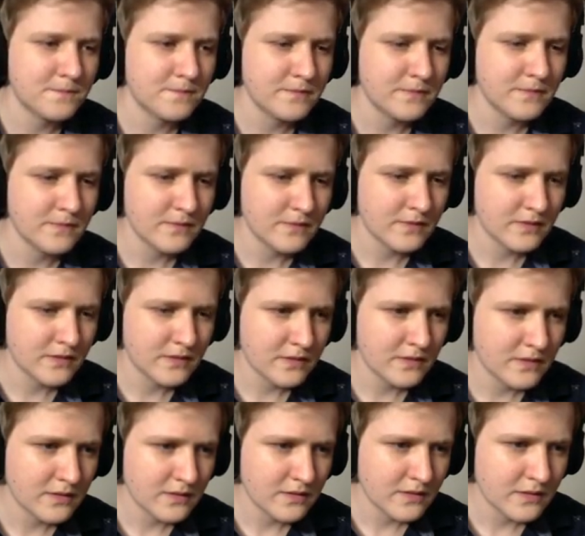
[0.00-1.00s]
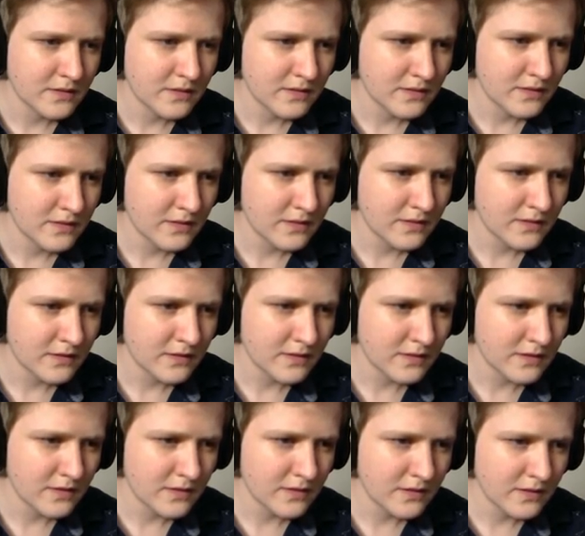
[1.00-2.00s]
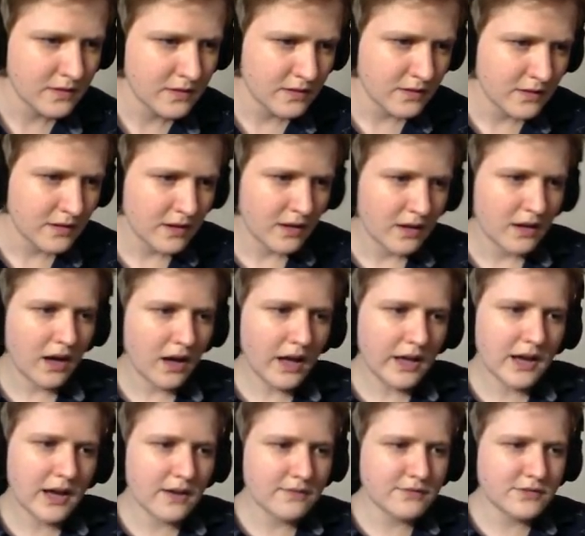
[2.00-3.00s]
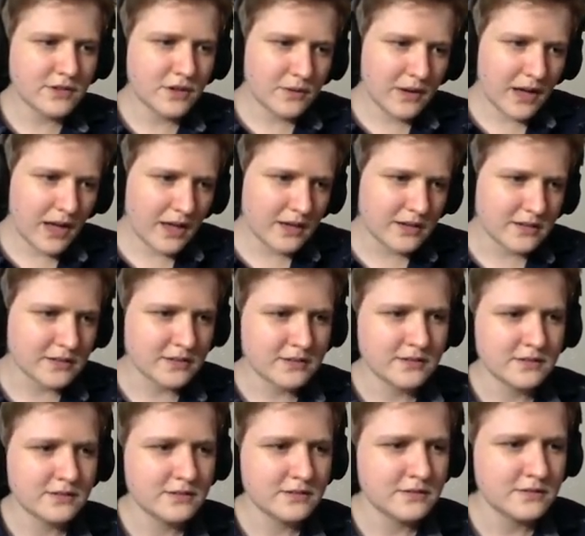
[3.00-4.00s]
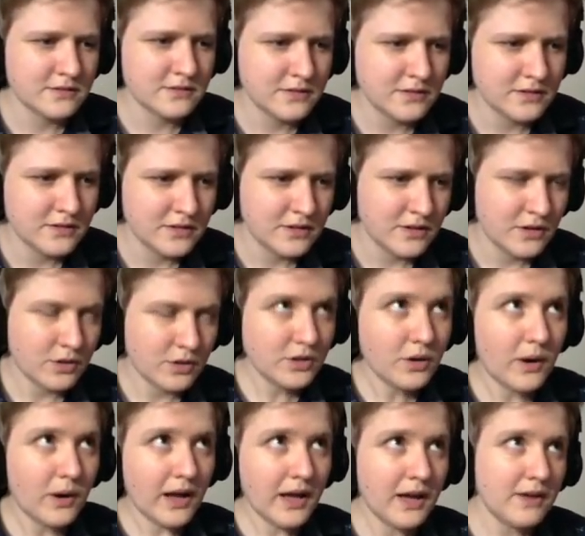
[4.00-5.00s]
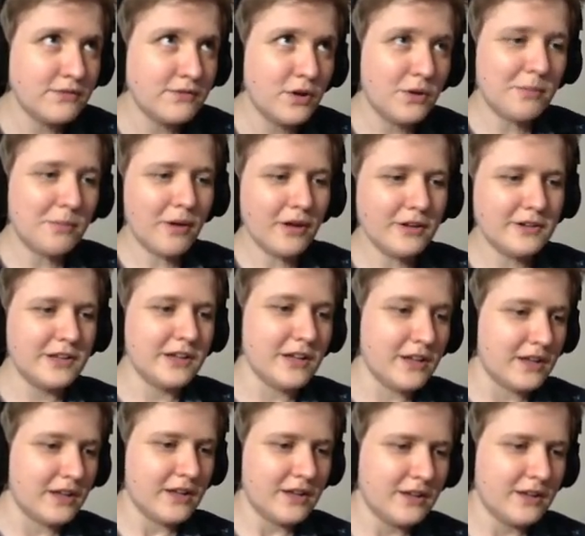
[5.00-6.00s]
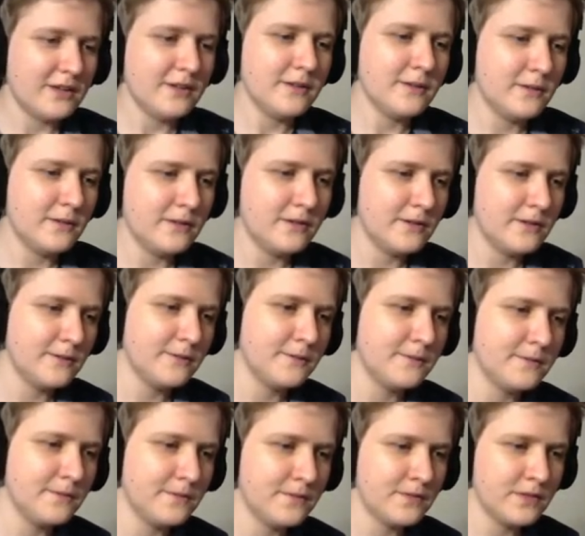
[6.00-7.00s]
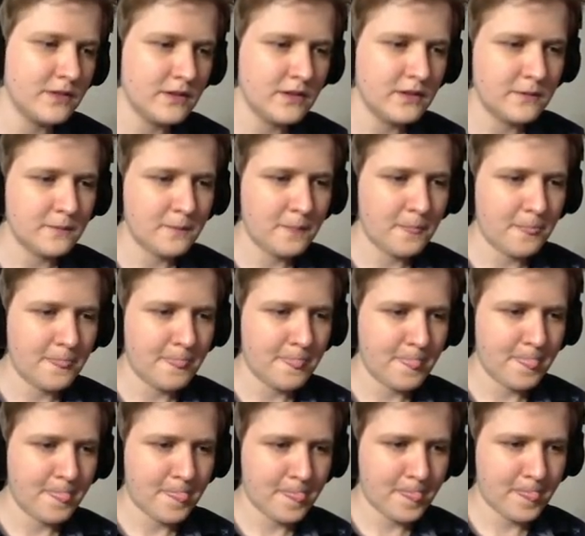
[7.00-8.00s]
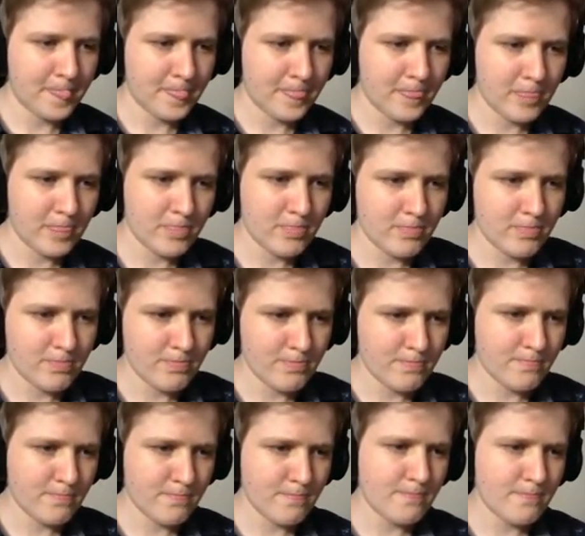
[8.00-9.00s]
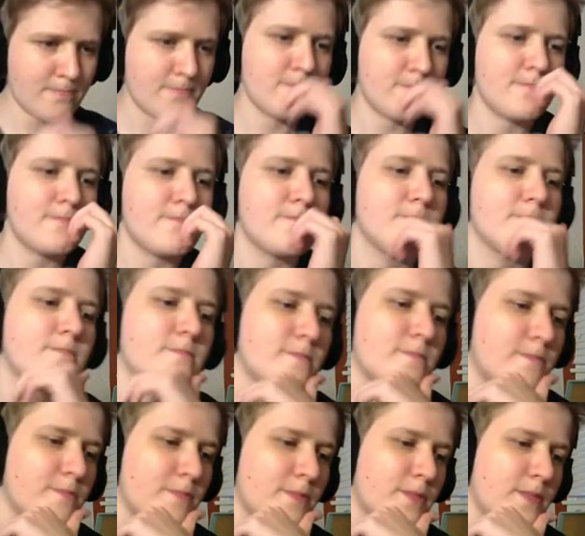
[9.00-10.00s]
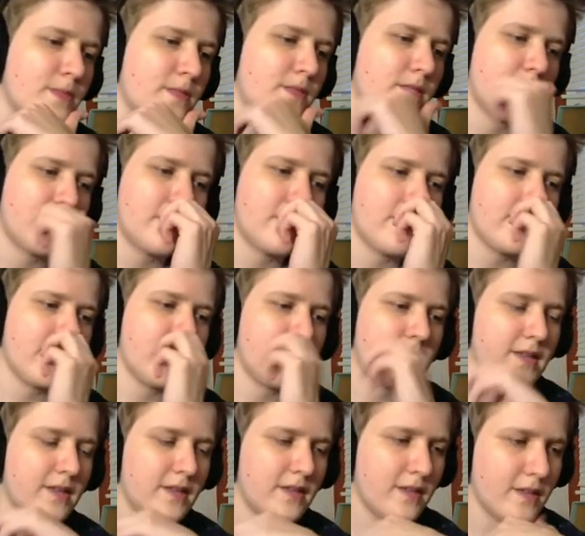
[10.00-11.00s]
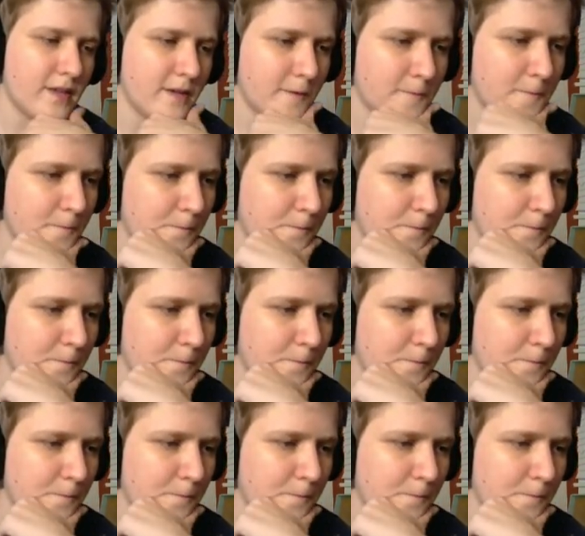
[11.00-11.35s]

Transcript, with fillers: Good choice. I have no head. Oh no, I have no body. Grab that thing before it hits us. Clear away that smoke.